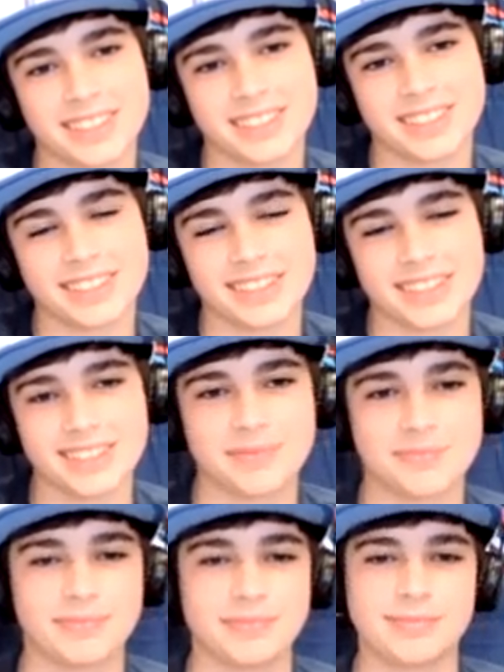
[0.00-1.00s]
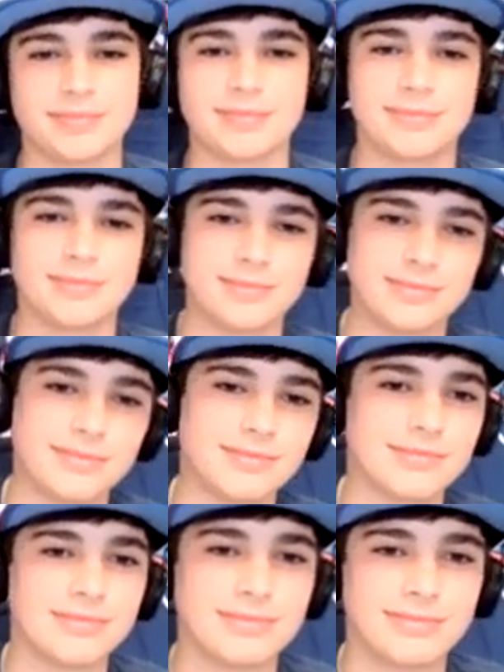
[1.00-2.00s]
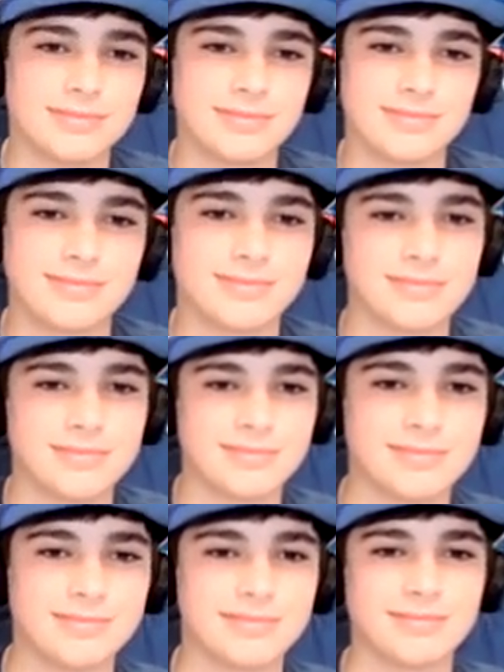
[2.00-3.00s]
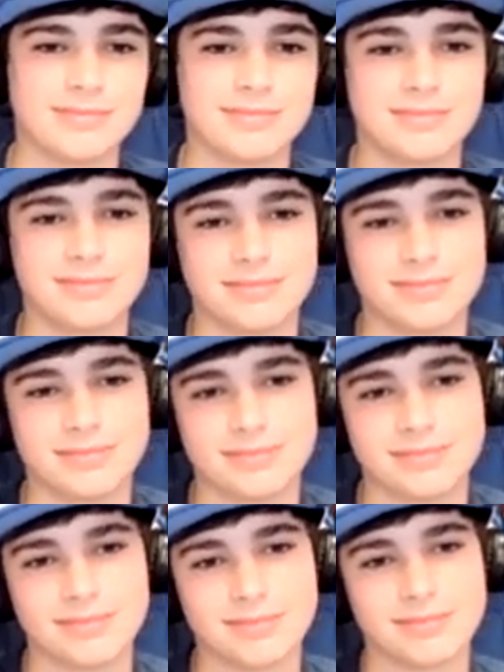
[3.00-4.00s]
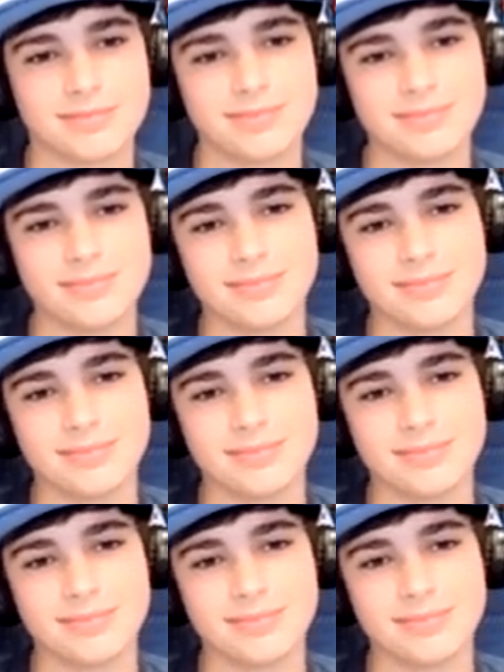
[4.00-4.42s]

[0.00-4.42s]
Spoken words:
This person isn't speaking.